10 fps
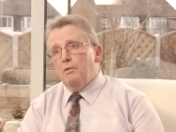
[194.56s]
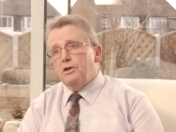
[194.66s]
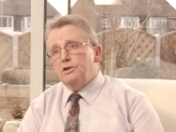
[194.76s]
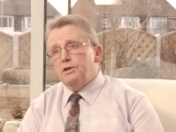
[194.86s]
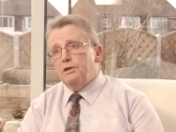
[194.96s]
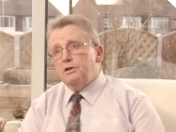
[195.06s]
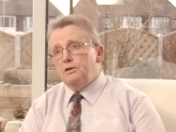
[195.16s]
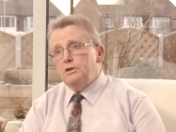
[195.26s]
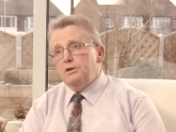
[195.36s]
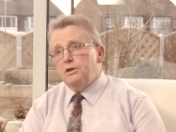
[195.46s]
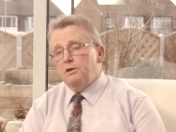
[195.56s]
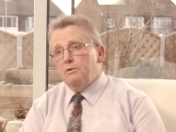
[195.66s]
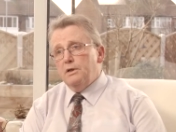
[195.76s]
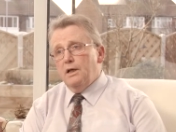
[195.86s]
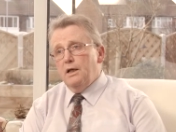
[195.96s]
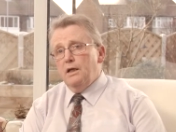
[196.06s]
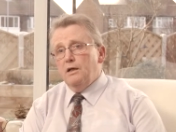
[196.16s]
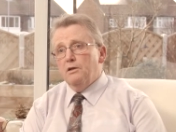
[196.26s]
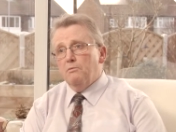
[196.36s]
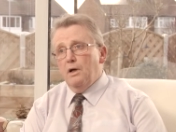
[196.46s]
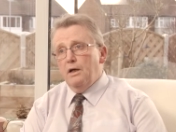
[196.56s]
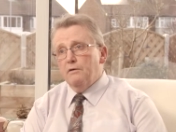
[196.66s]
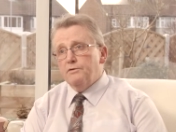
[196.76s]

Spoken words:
much she would need in the way